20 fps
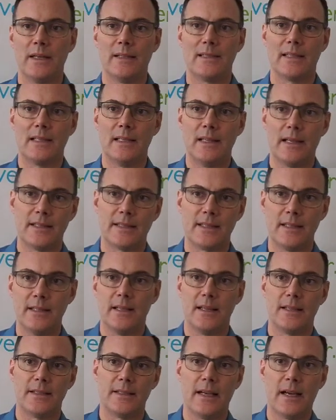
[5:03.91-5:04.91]
gets less and
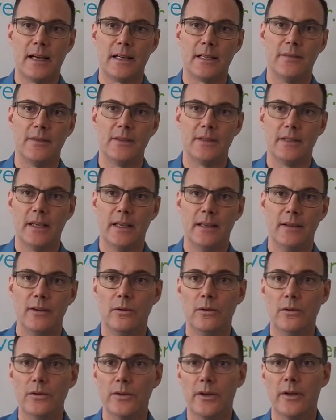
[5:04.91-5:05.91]
less active as they get
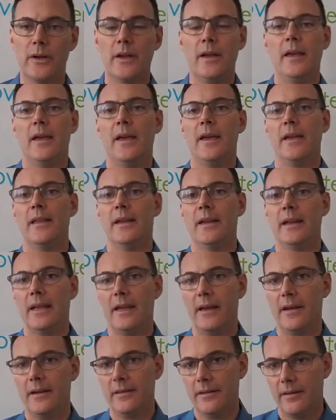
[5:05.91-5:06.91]
older, and
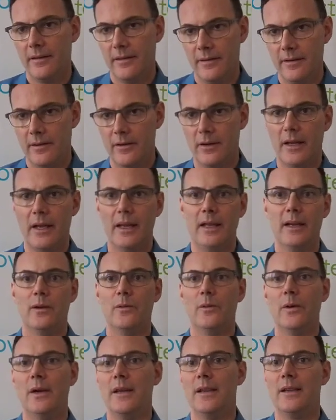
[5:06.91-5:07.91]
again, they're
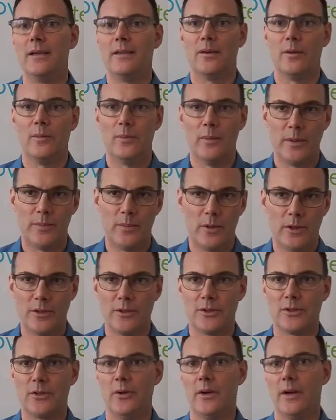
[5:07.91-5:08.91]
gaining weight, their blood
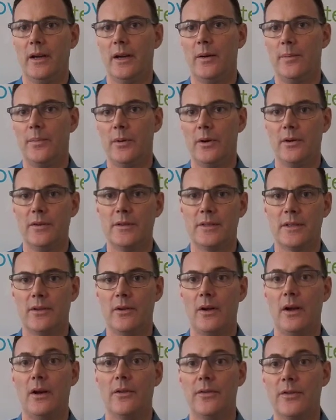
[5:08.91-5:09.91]
pressure's going up, and all these
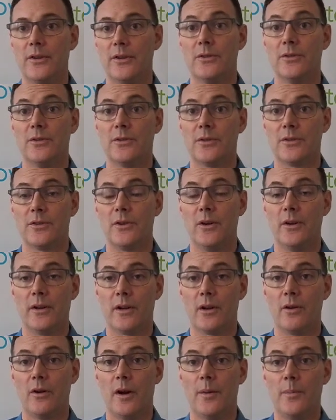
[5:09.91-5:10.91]
other health issues are starting
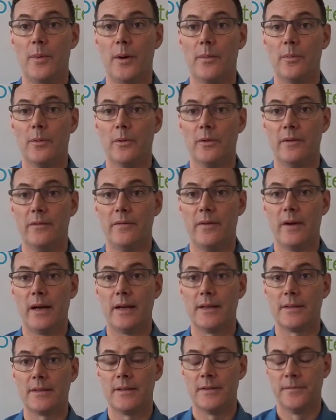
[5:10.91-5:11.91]
to crop up really
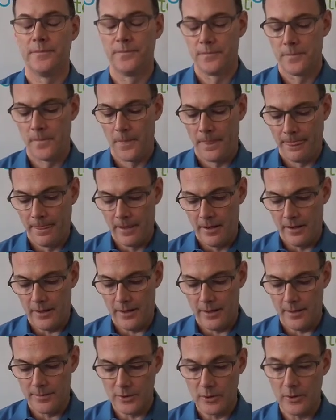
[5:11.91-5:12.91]
fast.
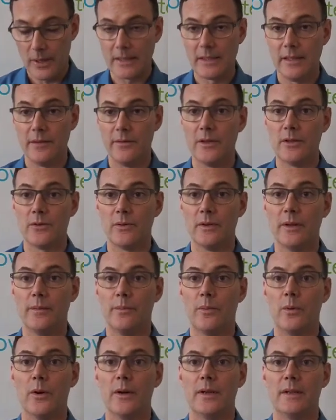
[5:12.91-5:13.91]
So activity is really
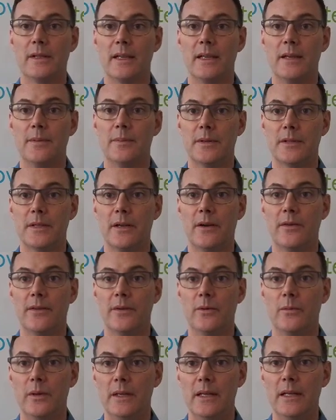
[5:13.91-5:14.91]
important to keep us
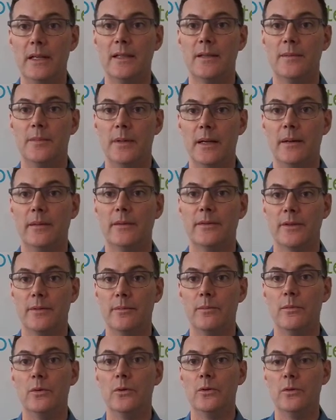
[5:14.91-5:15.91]
healthy. We need to be able to
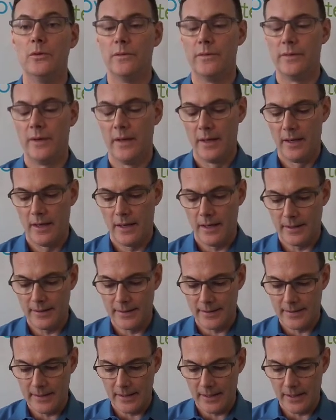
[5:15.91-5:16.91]
move
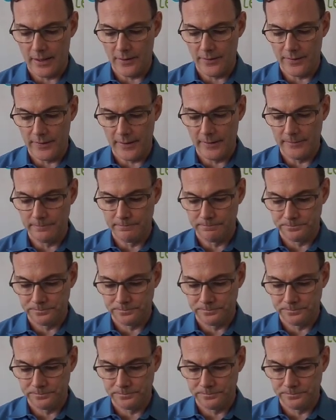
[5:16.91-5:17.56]
to stay healthy.